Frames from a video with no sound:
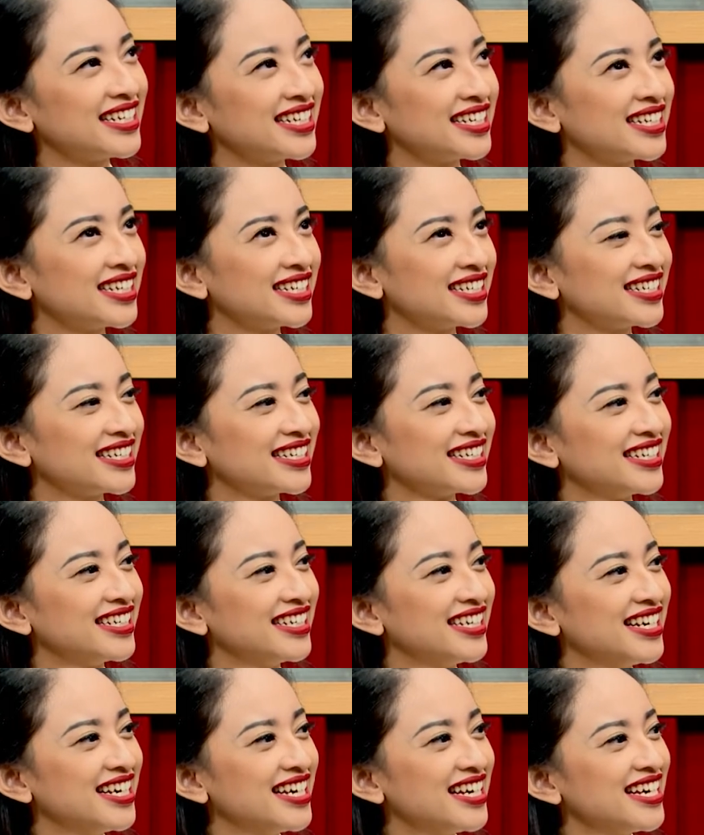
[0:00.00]
Uh, Not really
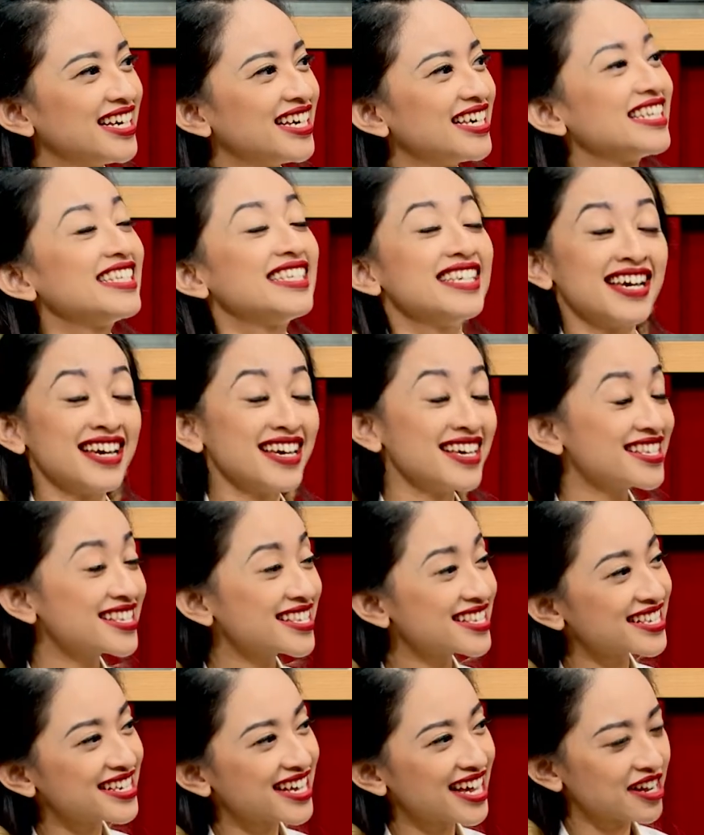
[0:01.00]
to
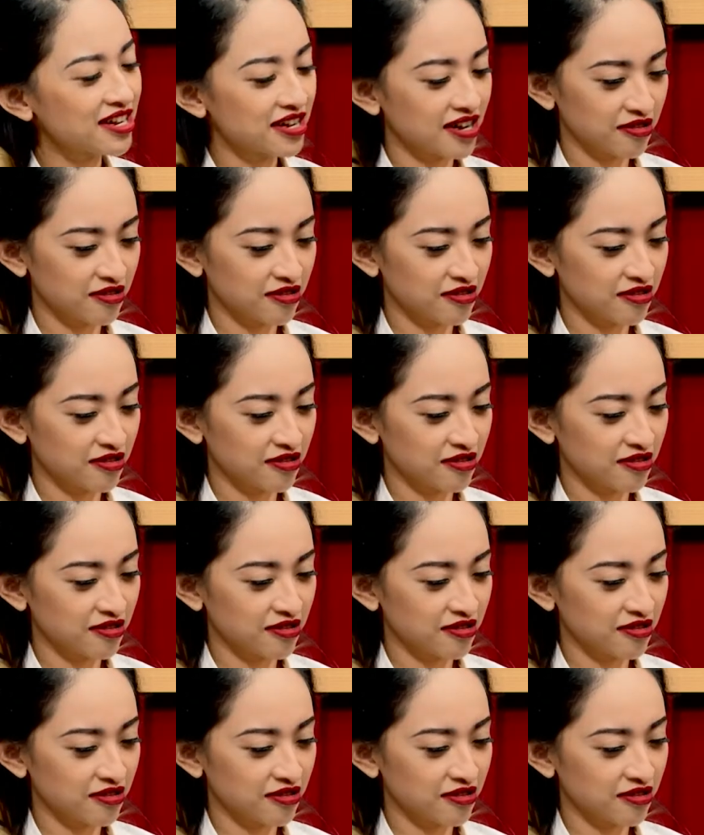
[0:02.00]
Yes, yeah.